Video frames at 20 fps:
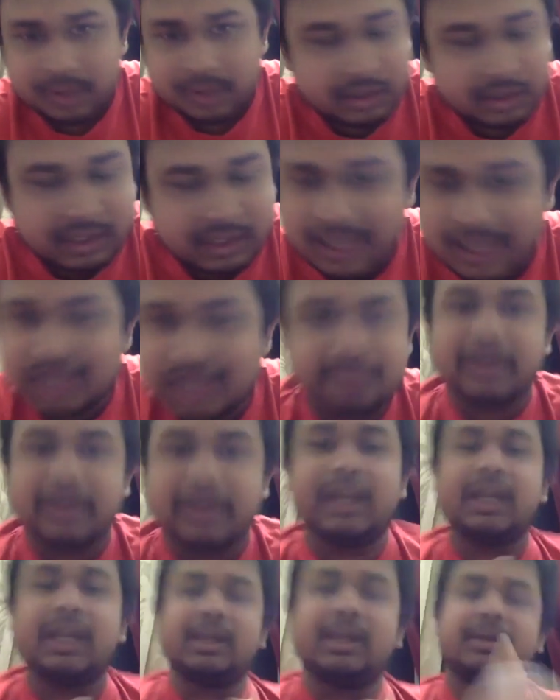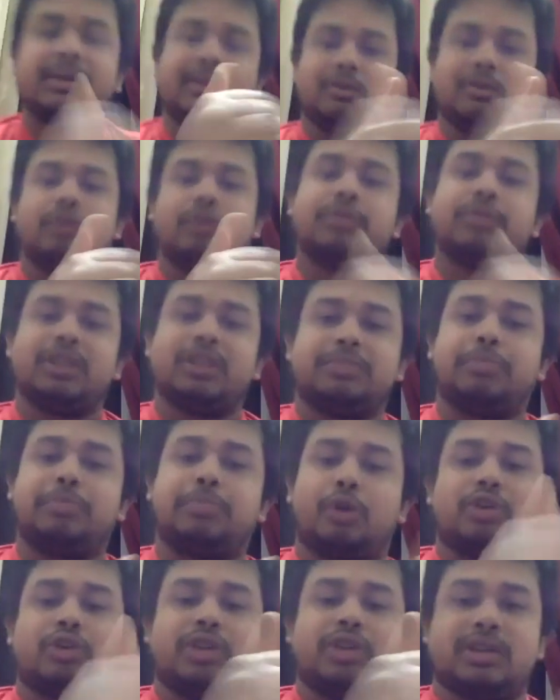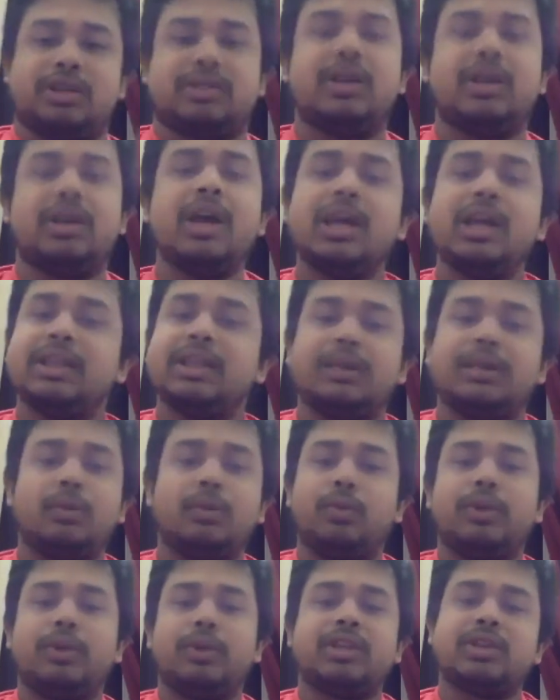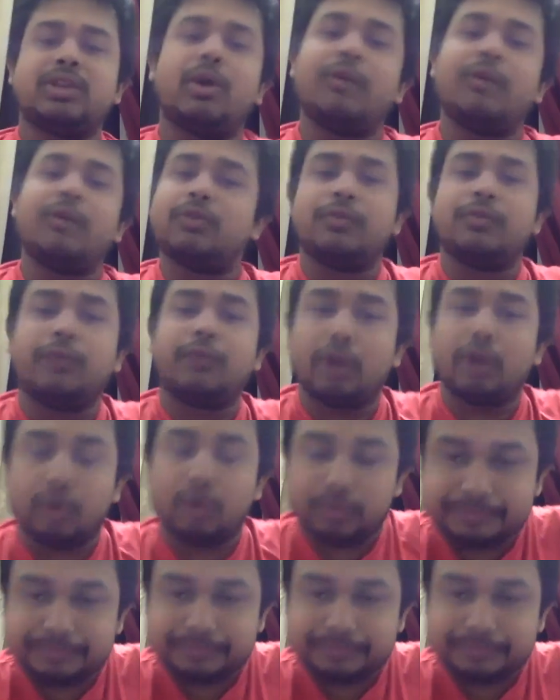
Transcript: there is many, you know, this process which you have to follow.